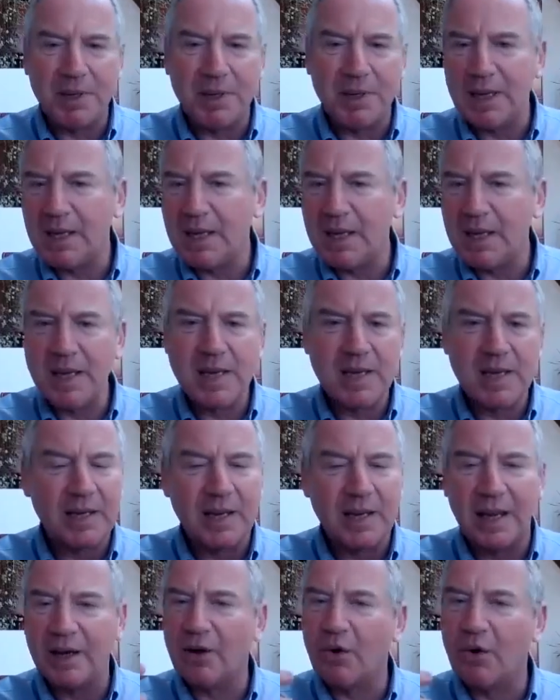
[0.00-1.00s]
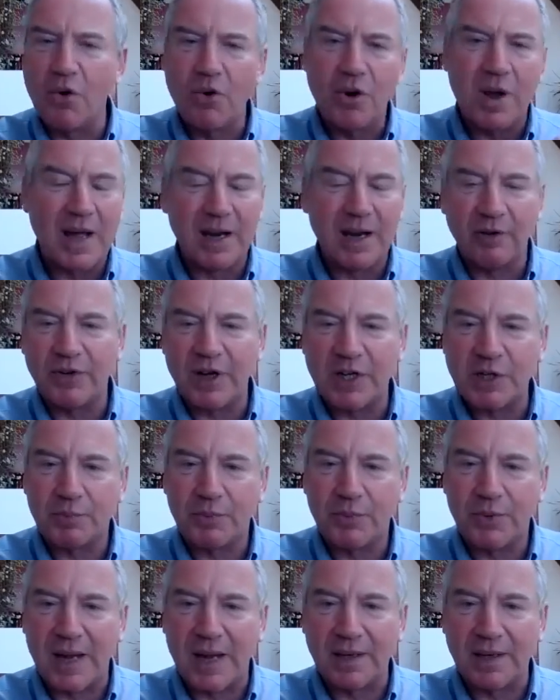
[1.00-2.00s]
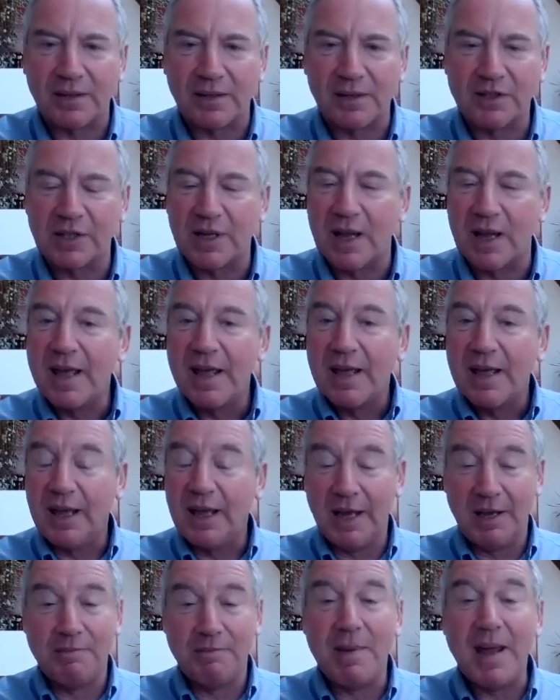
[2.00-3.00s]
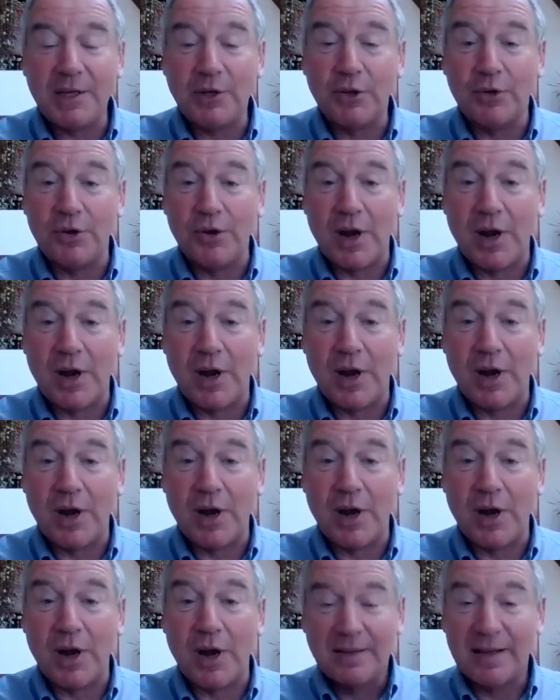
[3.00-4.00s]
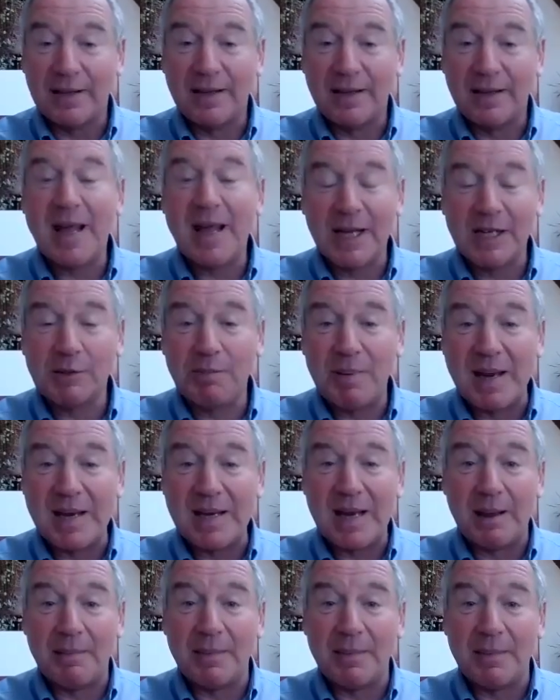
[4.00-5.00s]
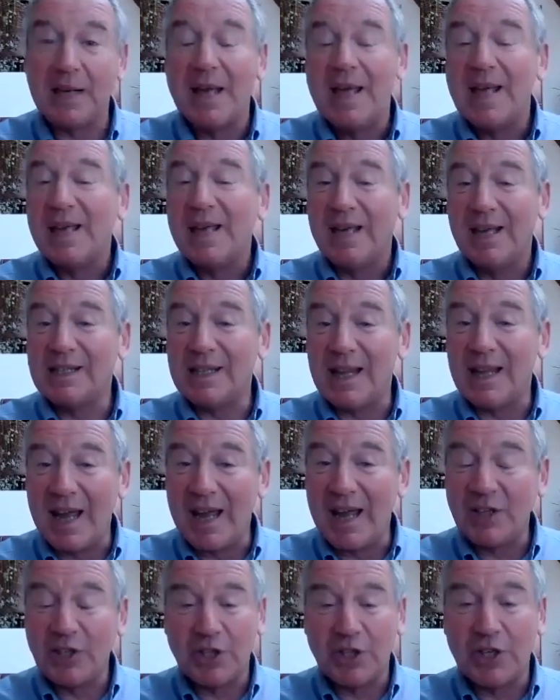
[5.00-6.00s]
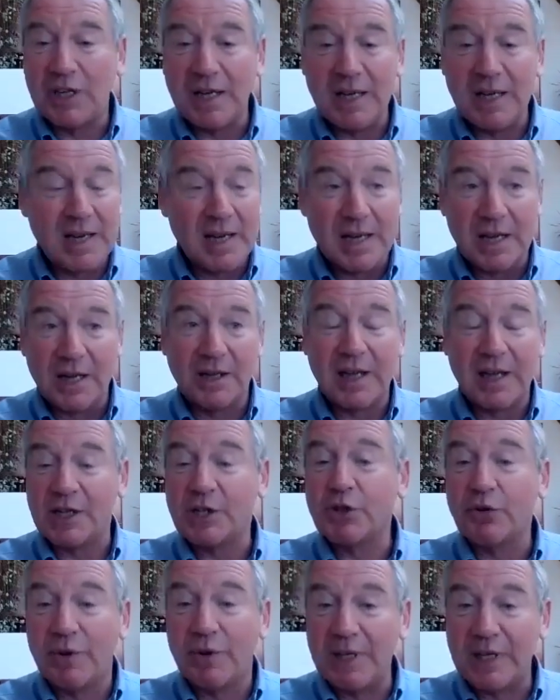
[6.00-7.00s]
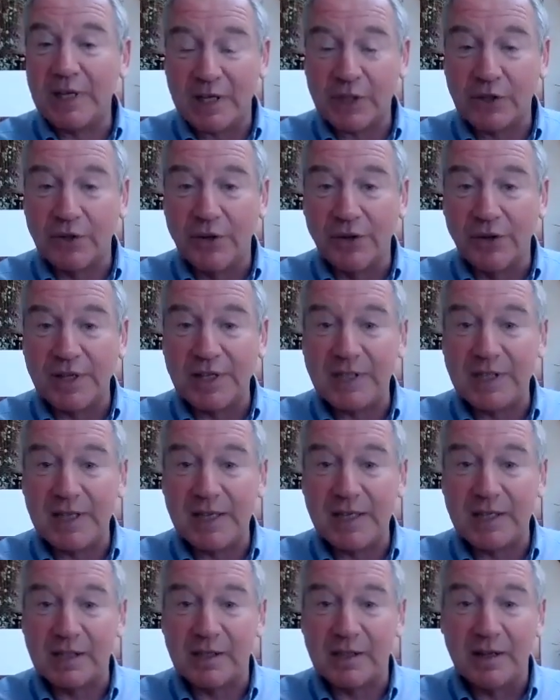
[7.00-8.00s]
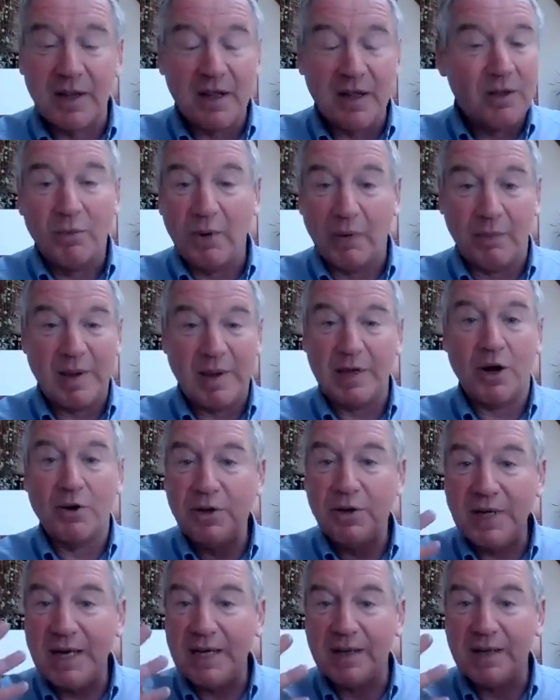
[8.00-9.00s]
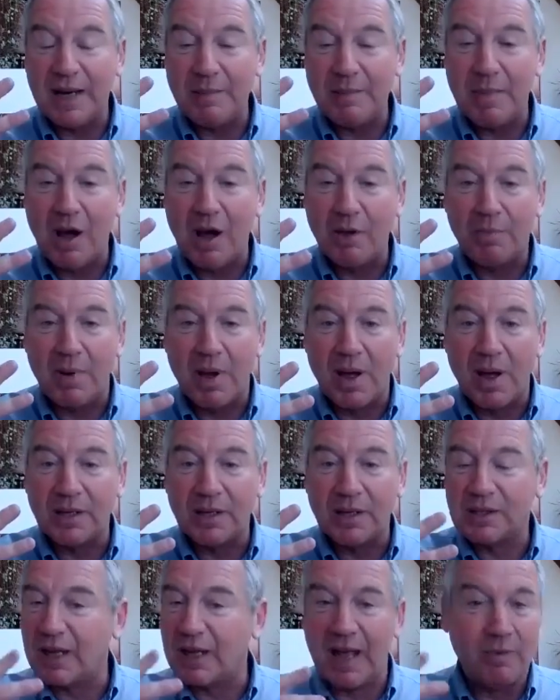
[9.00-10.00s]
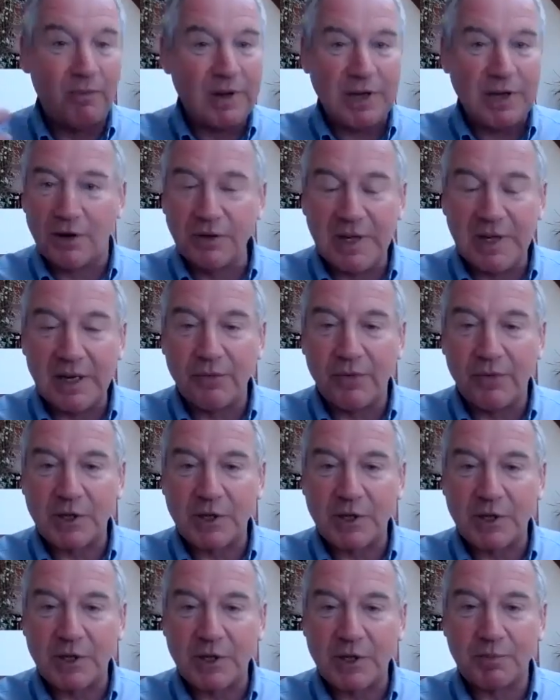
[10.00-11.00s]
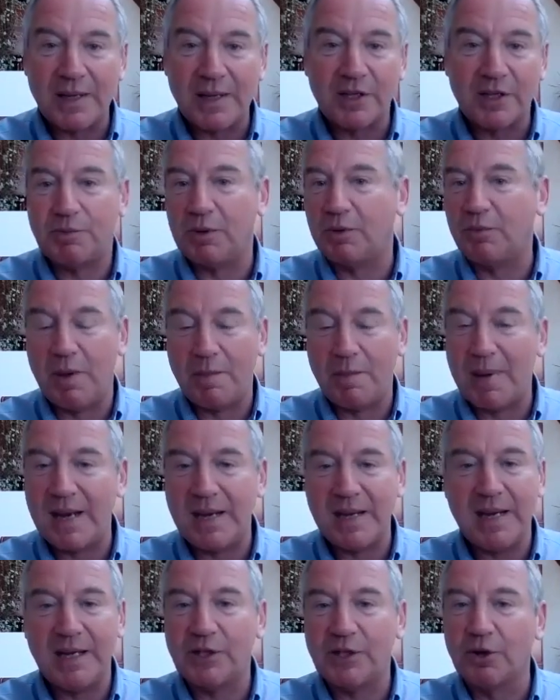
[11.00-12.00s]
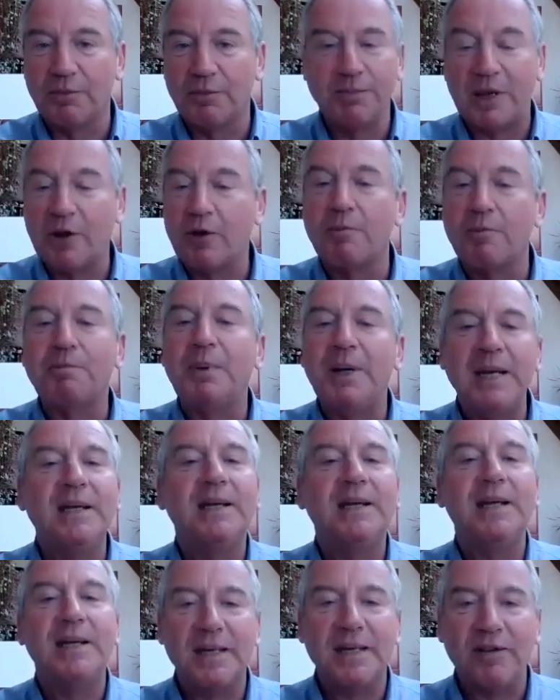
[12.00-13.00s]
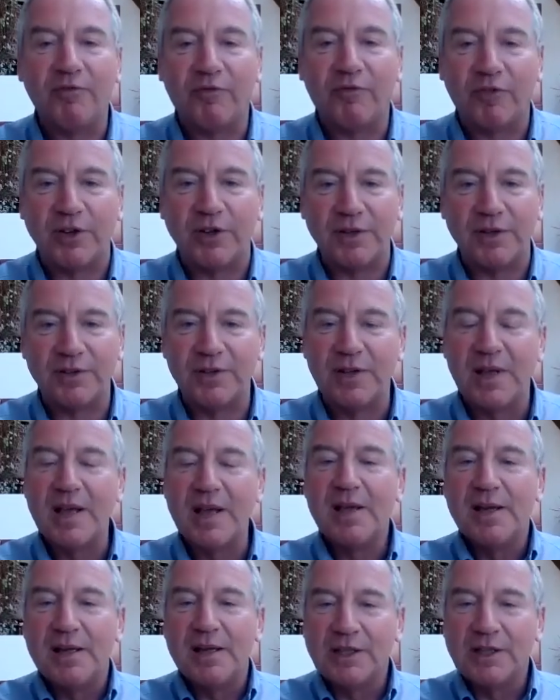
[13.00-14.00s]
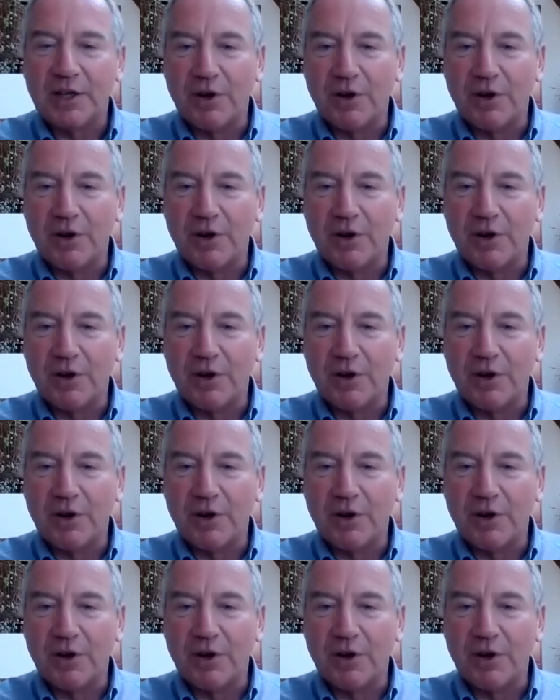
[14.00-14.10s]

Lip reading: PPE and all kinds of respirators, it may turn out that the next pandemic is actually a gastrointestinal disease where we don't need any mouth mask and we don't need respirators, but we may need something completely different.